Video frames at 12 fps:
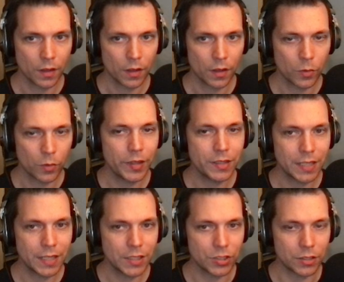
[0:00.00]
With the
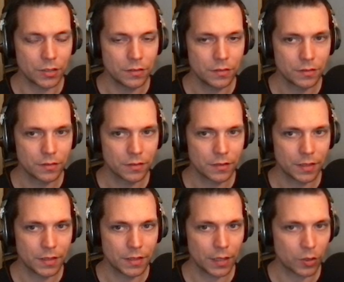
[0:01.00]
intention,
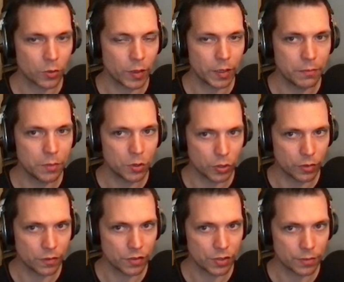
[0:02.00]
now the queen
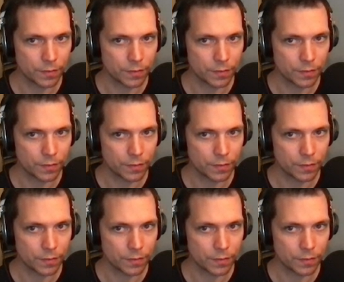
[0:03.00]
moves